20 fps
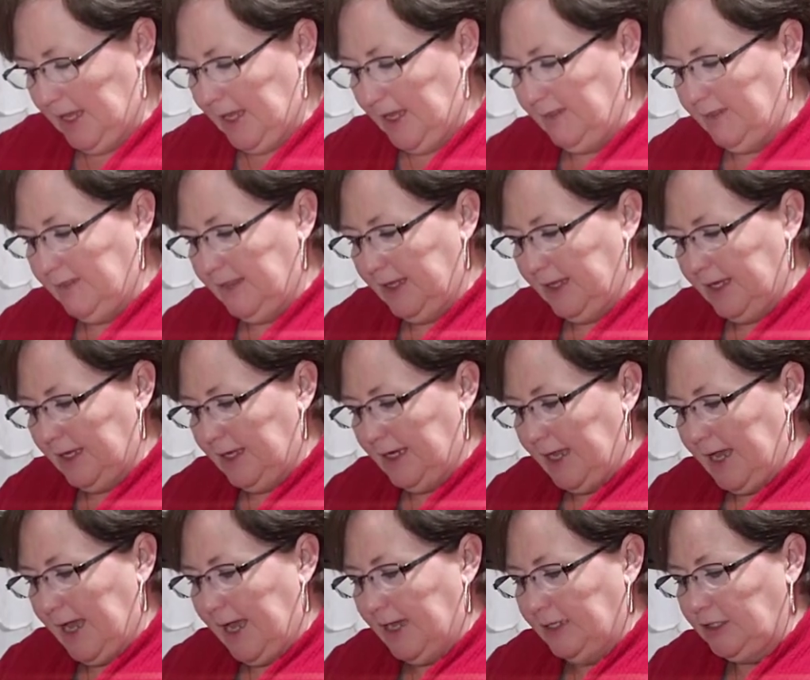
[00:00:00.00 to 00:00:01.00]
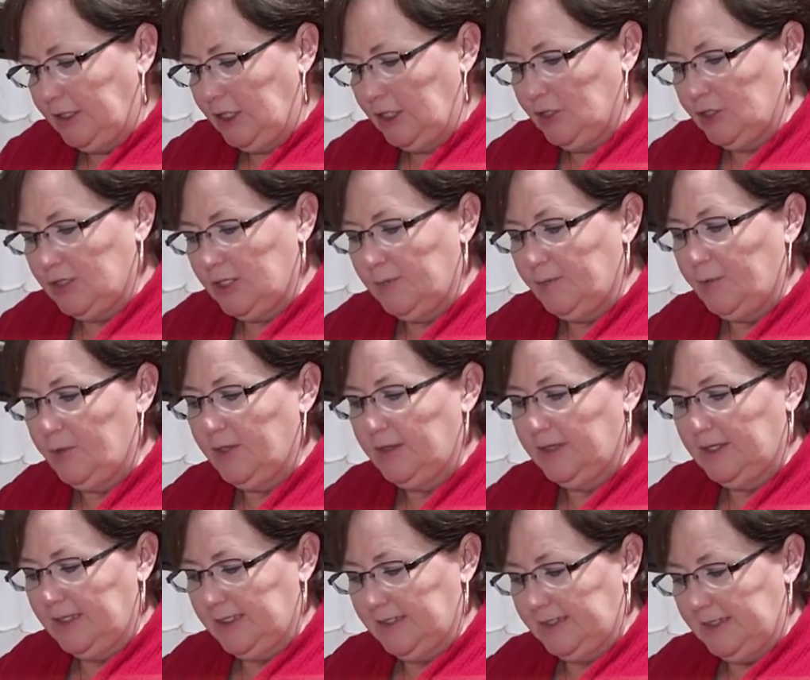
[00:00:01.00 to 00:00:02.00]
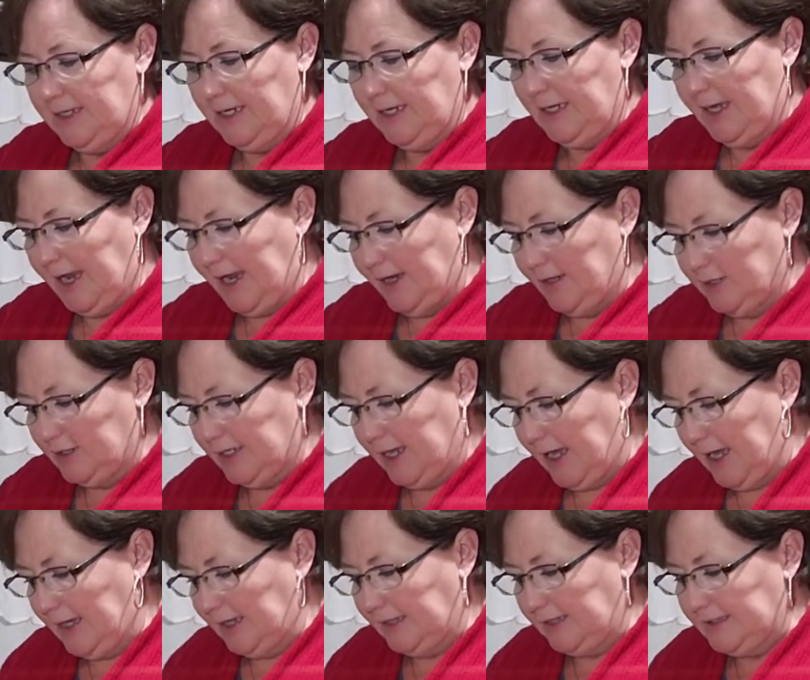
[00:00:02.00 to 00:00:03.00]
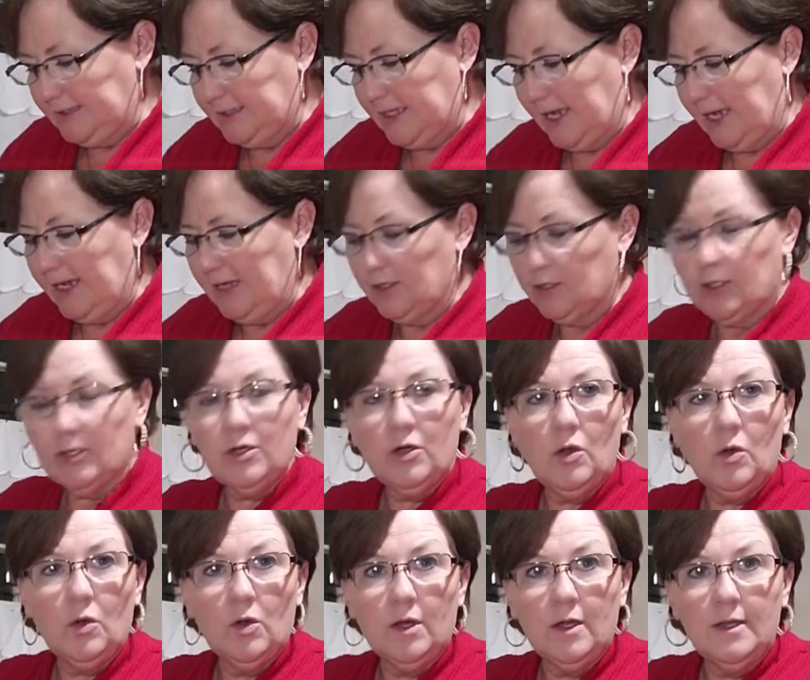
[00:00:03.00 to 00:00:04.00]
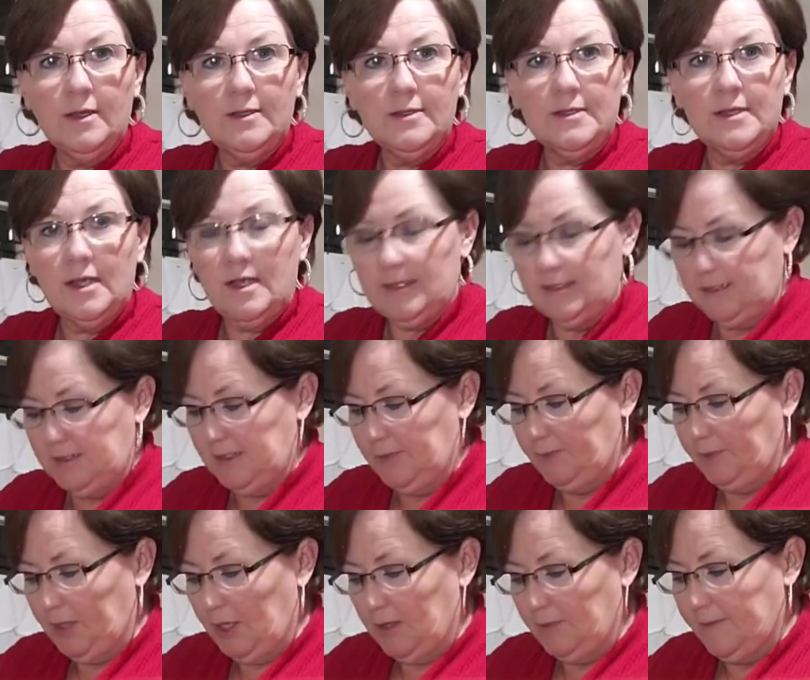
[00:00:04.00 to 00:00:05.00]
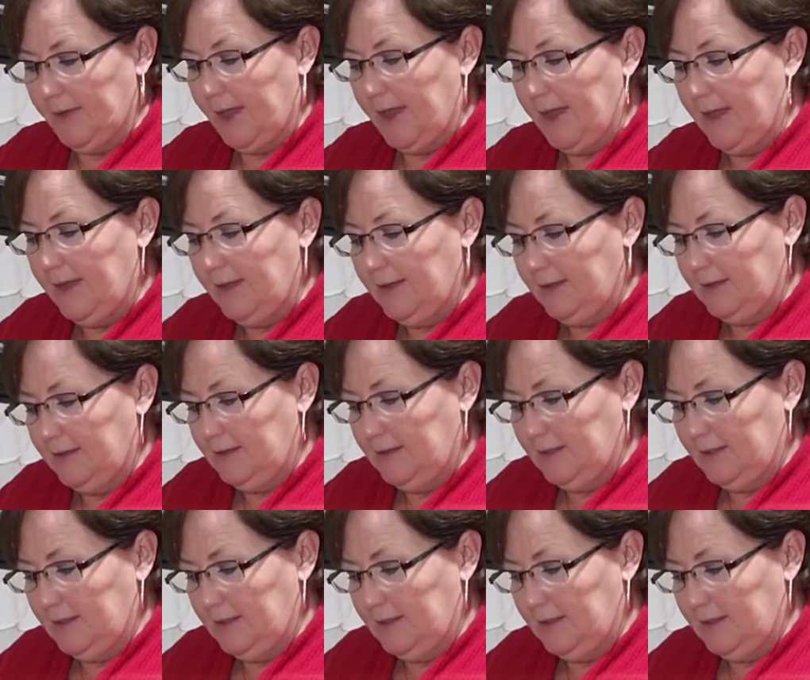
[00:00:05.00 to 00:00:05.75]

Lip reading: And then I usually put this in an airtight container or a Ziploc bag